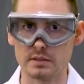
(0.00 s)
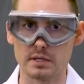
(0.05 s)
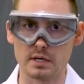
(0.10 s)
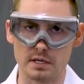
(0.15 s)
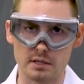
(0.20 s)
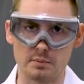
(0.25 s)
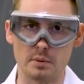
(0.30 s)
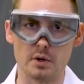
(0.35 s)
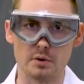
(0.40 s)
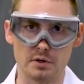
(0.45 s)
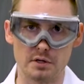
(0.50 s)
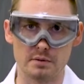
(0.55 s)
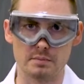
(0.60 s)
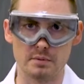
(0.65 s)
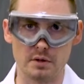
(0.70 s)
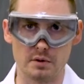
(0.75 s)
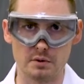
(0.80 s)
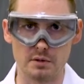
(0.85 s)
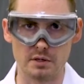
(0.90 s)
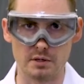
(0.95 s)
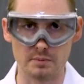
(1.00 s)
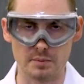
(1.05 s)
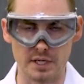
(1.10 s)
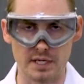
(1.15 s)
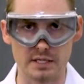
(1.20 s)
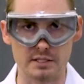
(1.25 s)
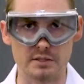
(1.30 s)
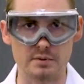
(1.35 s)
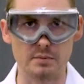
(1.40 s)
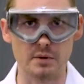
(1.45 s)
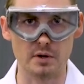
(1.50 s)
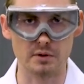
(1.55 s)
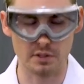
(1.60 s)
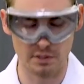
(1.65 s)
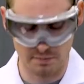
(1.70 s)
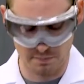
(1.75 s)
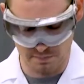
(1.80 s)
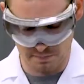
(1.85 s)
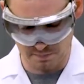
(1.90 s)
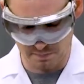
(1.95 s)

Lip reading: an ammonium odor, because ammonium